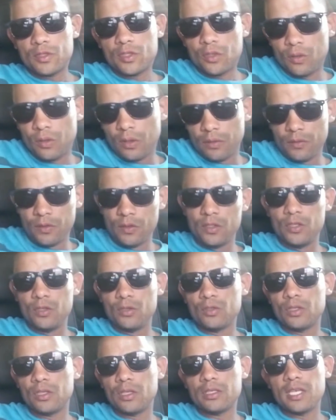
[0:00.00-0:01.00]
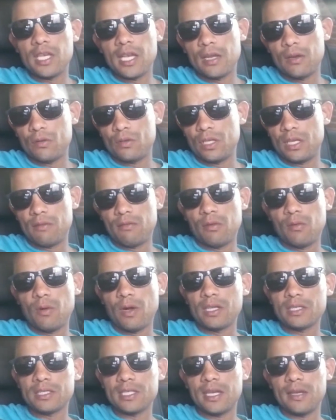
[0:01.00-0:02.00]
So if you're new to the channel, you never
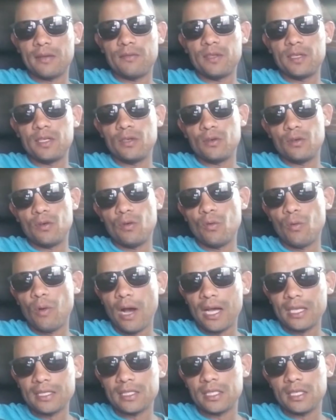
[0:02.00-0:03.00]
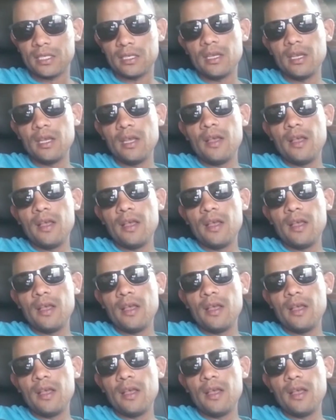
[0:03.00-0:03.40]
watched that video, go watch it.